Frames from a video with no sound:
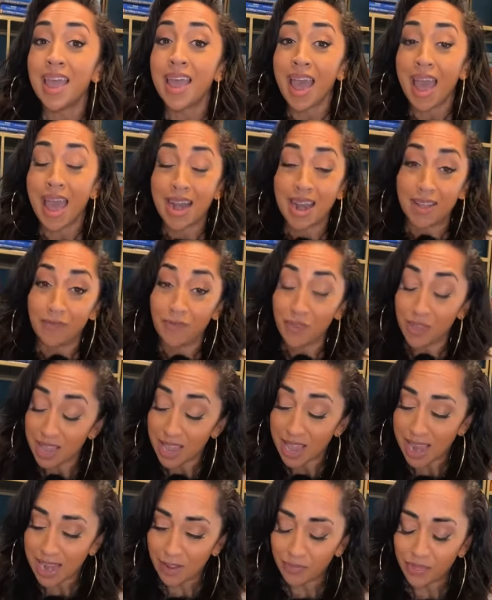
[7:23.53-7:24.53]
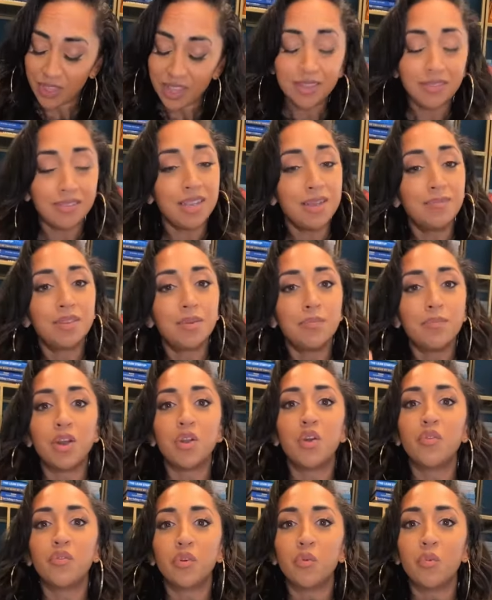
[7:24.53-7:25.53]
And if, and if this seems a bit
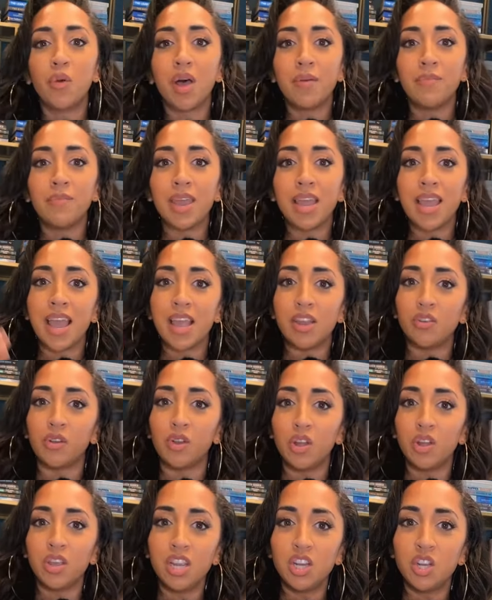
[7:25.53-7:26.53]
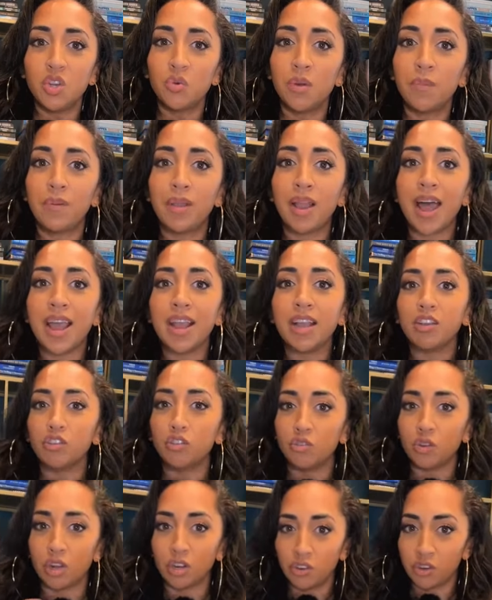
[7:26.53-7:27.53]
overwhelming and you're looking to apply a
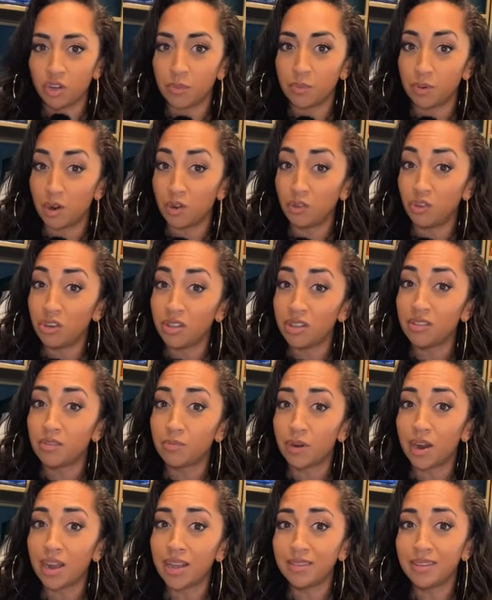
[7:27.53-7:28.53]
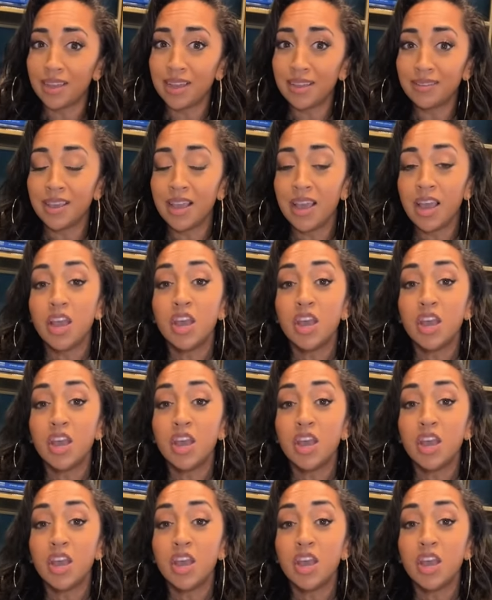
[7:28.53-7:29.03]
structured approach to this process,